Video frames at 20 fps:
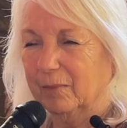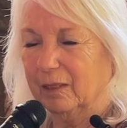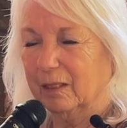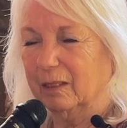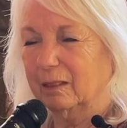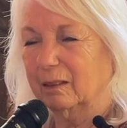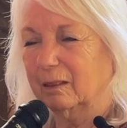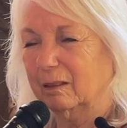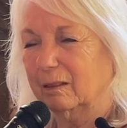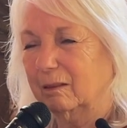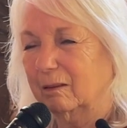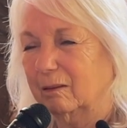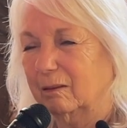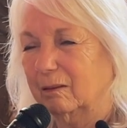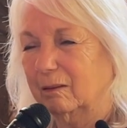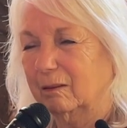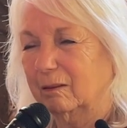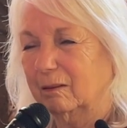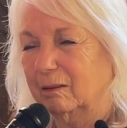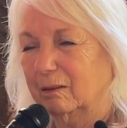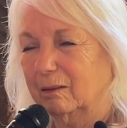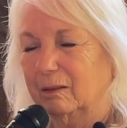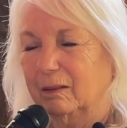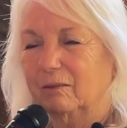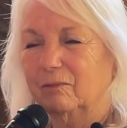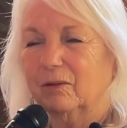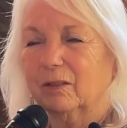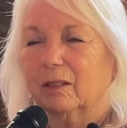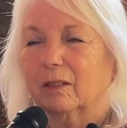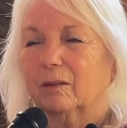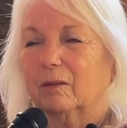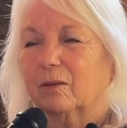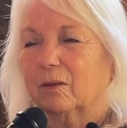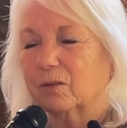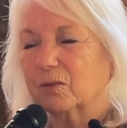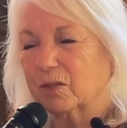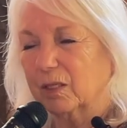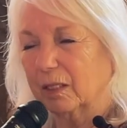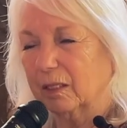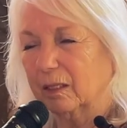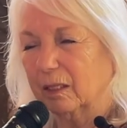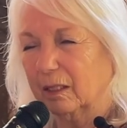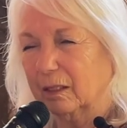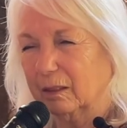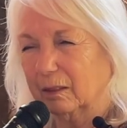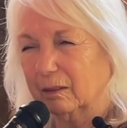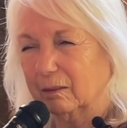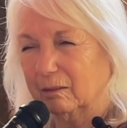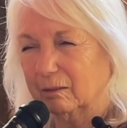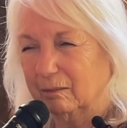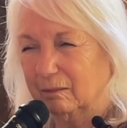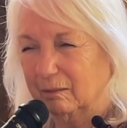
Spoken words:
like living in the sunlight.